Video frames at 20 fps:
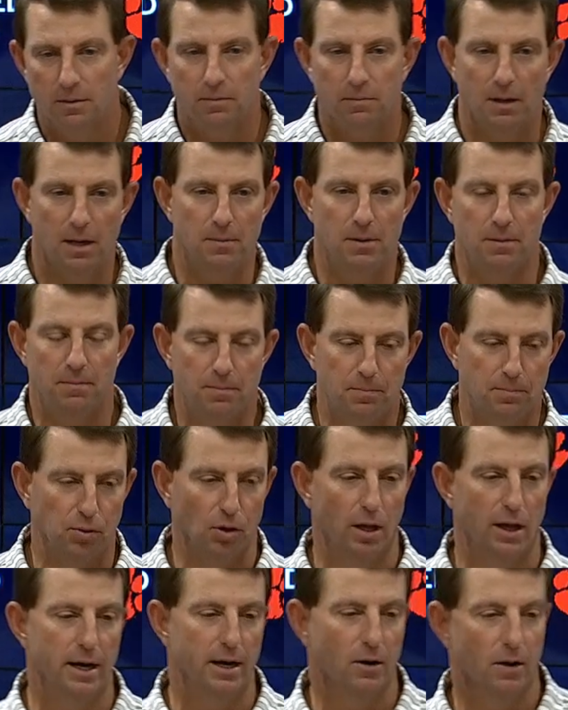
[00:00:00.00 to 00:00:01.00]
maybe
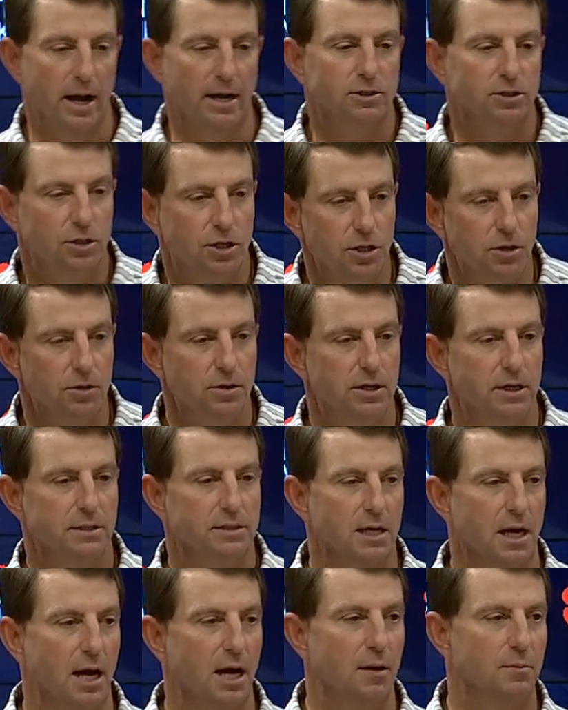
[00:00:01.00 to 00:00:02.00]
played or executed at
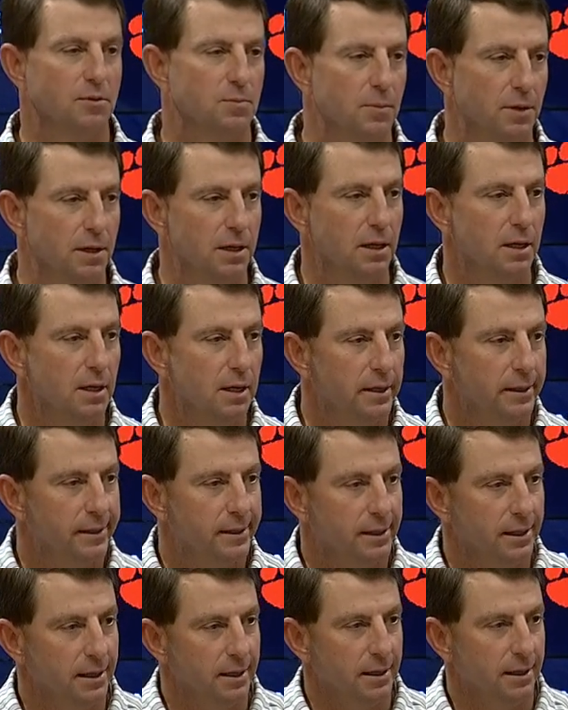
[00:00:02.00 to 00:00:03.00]
times, but
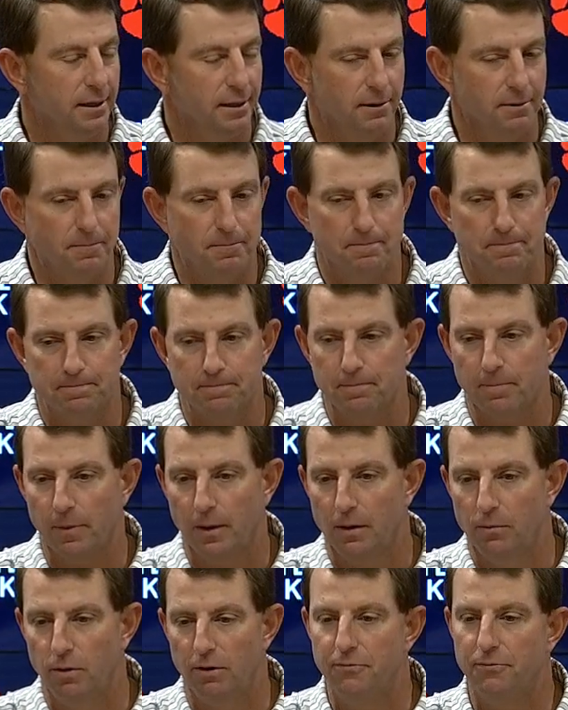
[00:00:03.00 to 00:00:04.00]

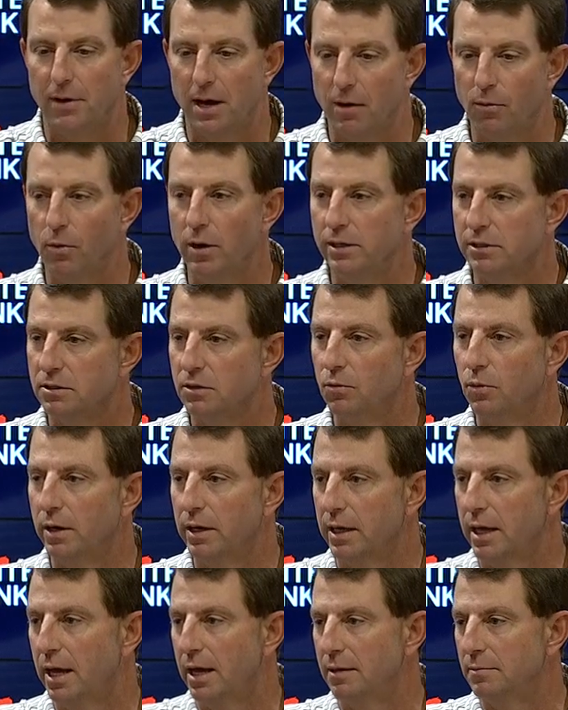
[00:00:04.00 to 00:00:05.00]
we found ways to
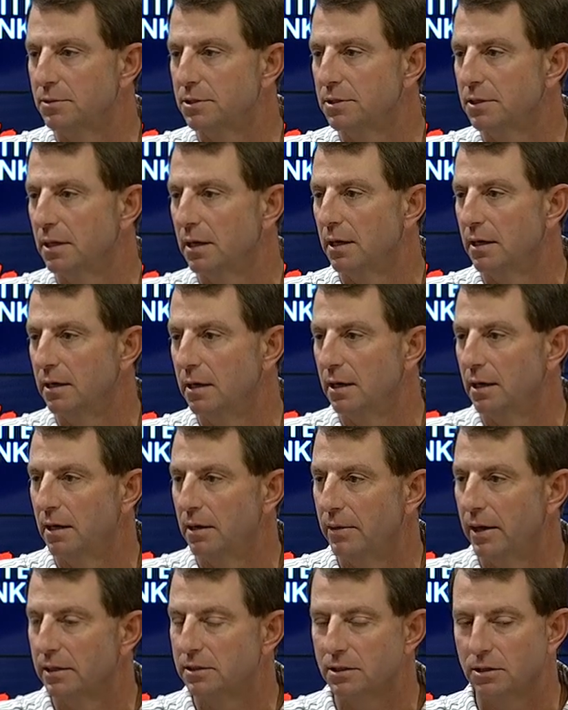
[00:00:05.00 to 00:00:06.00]
win games, and
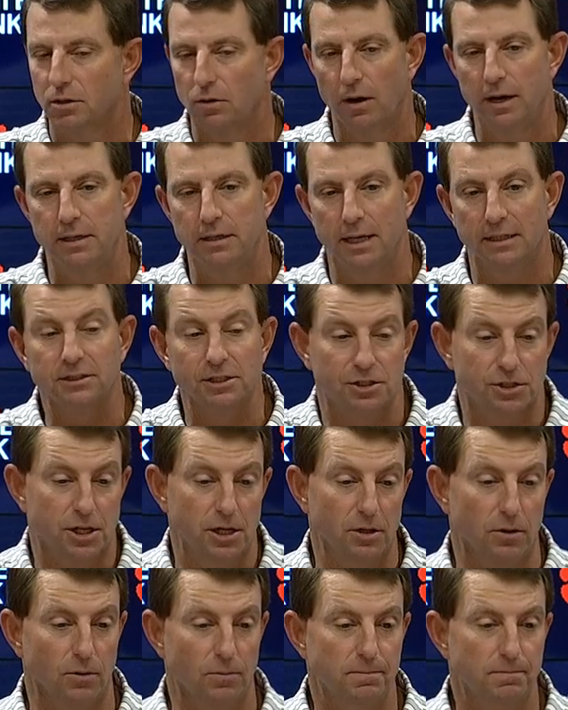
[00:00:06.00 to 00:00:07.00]
that's a
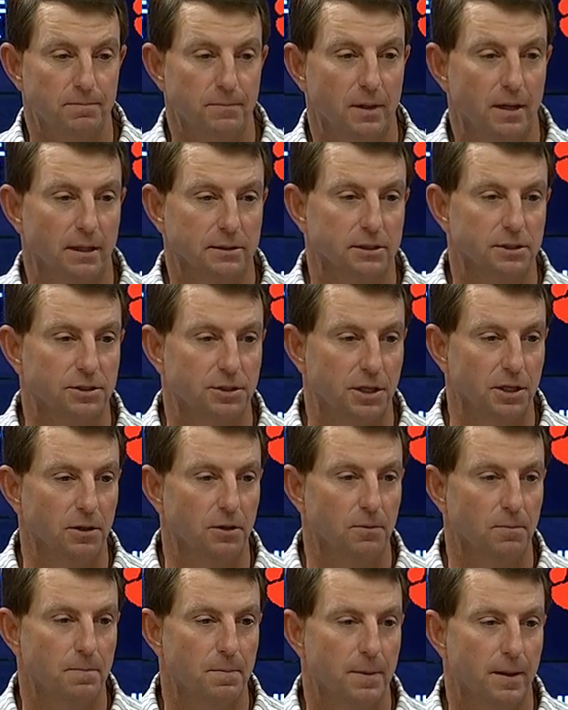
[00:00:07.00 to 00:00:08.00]
skill. That's a
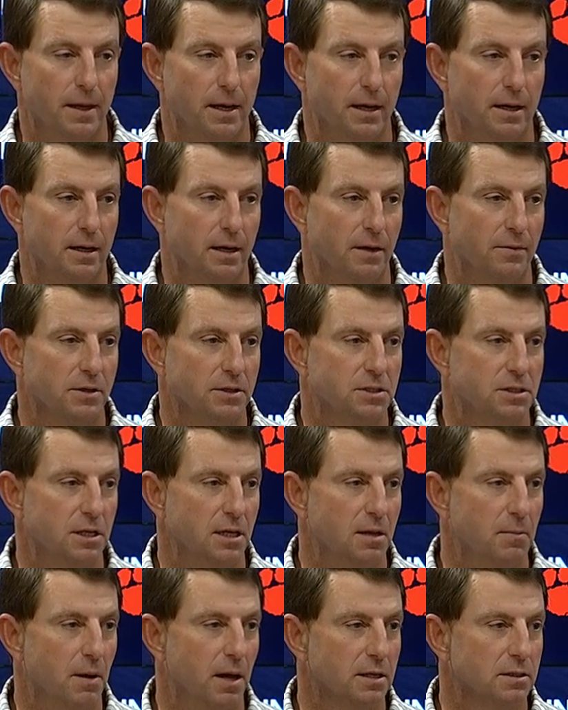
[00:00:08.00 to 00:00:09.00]
skill, and this
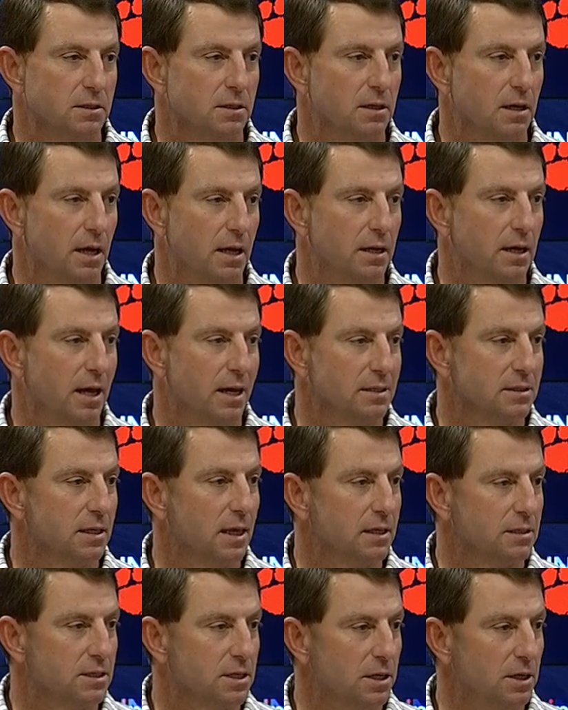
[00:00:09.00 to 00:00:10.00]
team has
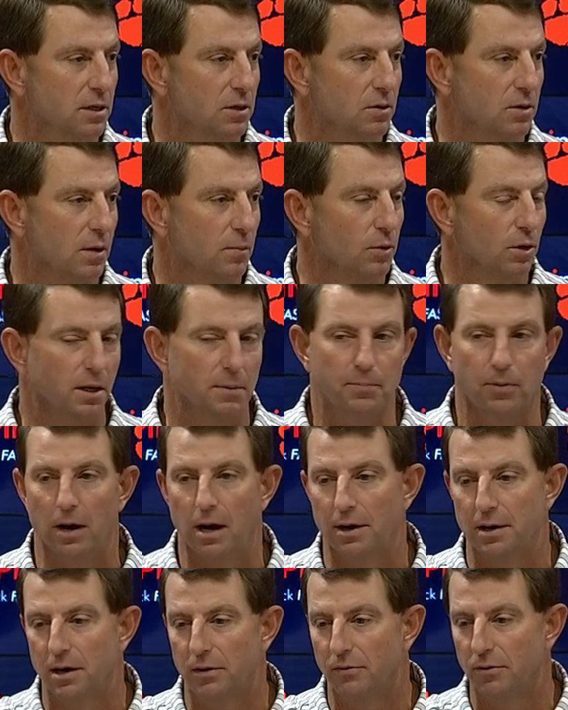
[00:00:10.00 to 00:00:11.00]
that skill, and I'm really
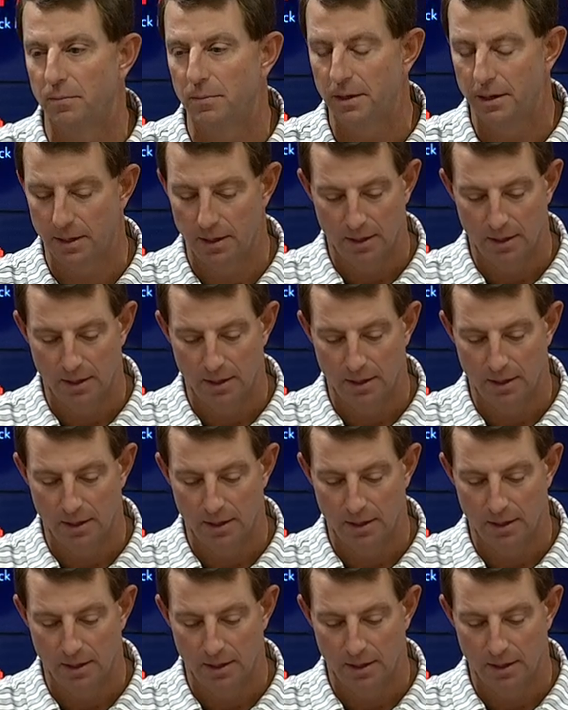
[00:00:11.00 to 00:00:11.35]
proud of them.